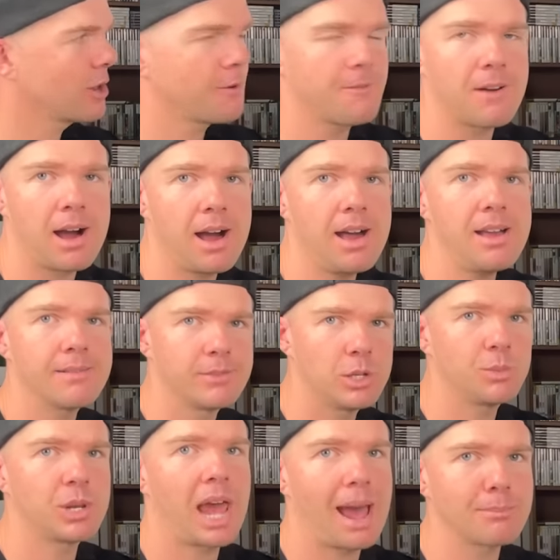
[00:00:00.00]
so far,
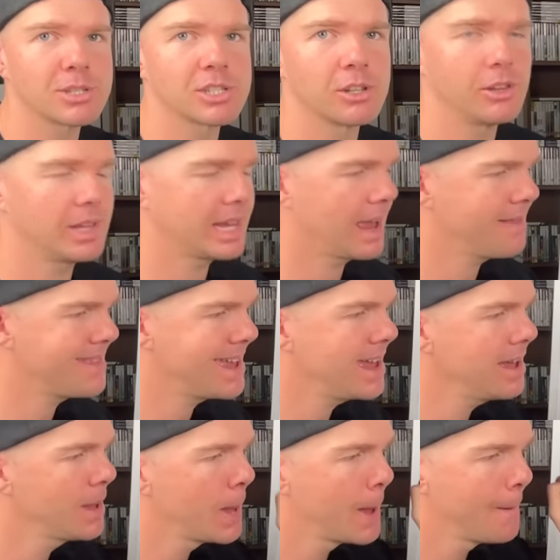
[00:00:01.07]
you would absolutely get
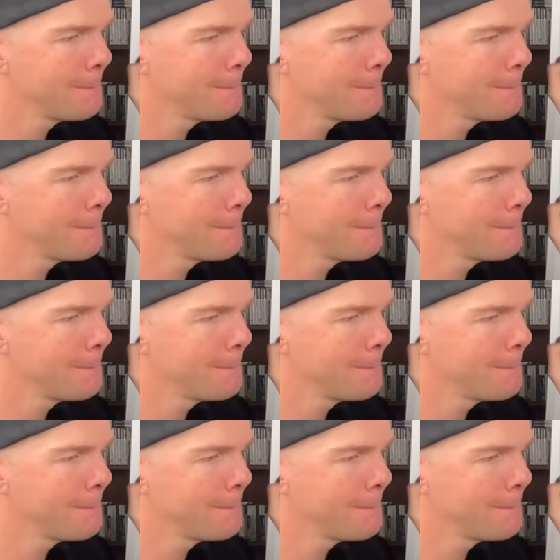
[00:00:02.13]
there.